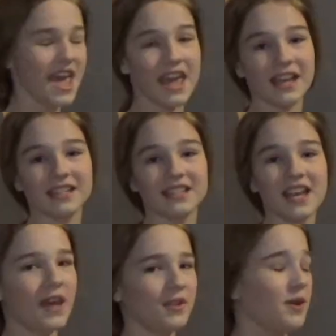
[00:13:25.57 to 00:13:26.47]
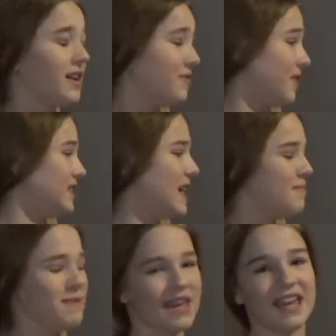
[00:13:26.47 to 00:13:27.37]
and that you had a fun
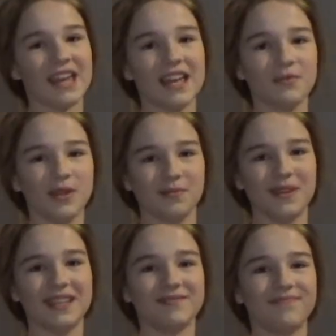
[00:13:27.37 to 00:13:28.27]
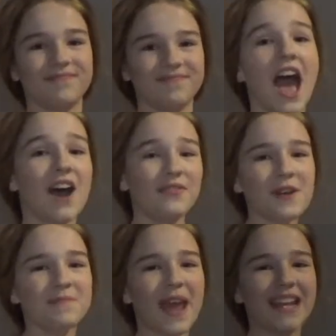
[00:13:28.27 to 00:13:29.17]
time making it with me. Have
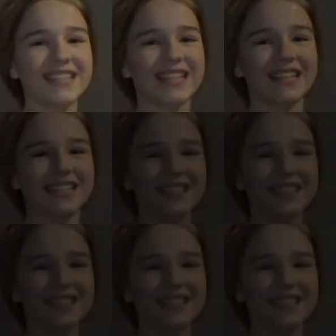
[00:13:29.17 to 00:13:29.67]
fun painting!